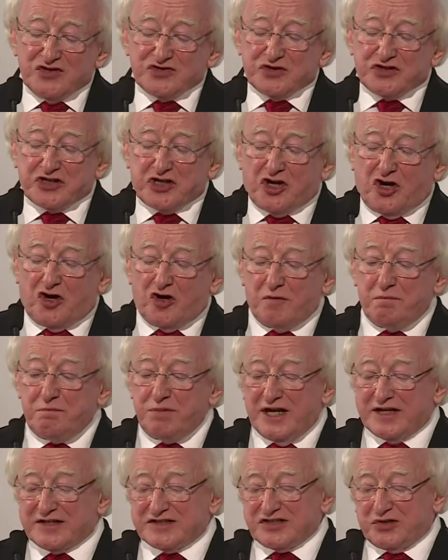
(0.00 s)
So the
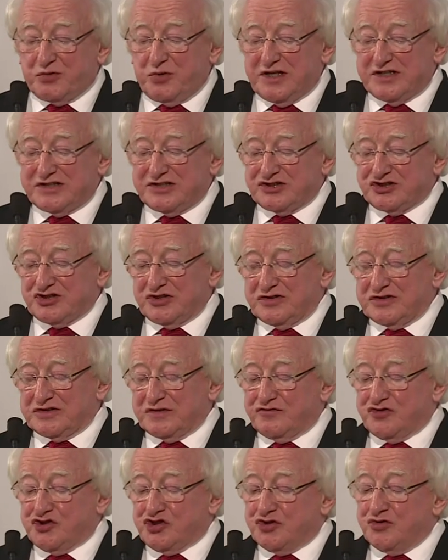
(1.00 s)
complex
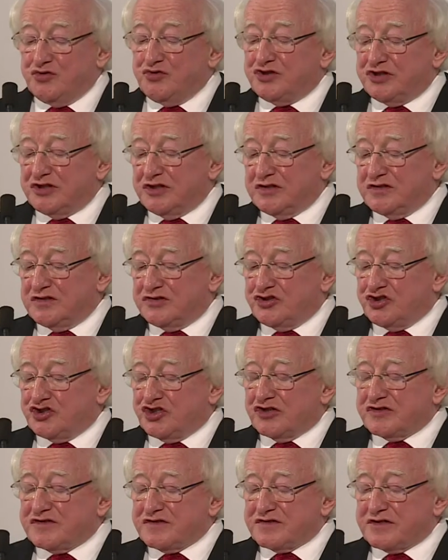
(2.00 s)
questions of duties,
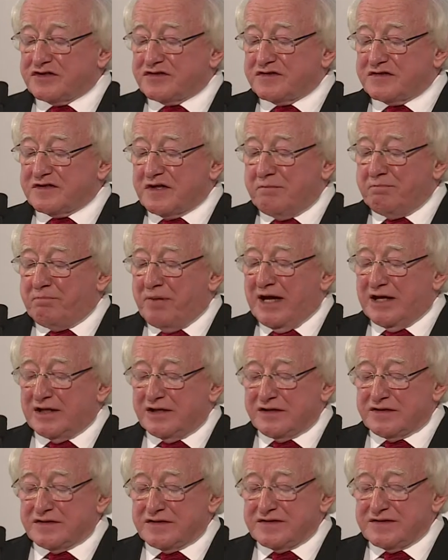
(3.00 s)
justice, and
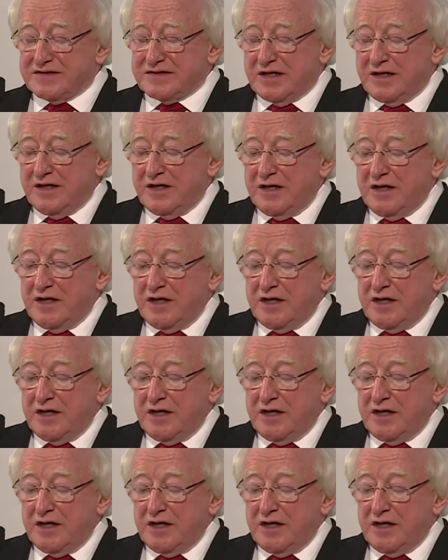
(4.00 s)
balance